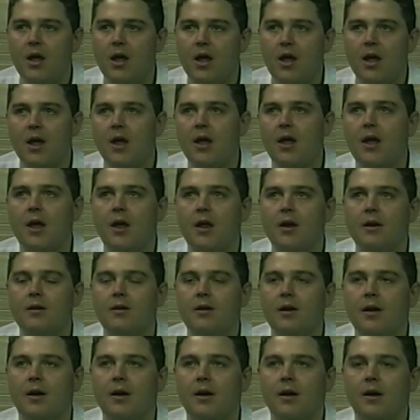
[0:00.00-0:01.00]
and
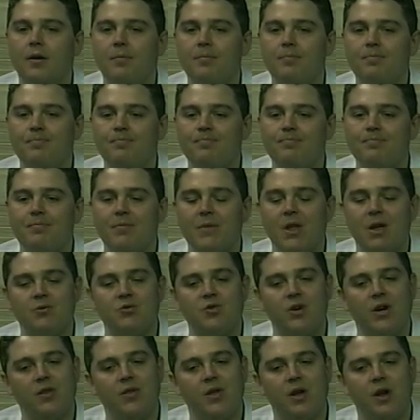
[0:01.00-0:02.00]

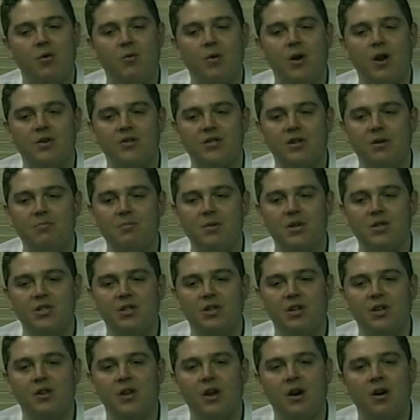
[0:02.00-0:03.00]
trying to think of what else I'm
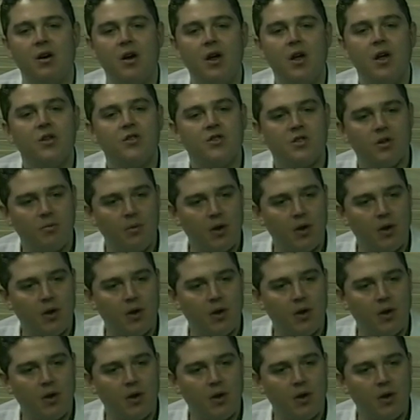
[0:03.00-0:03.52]
missing in there. Some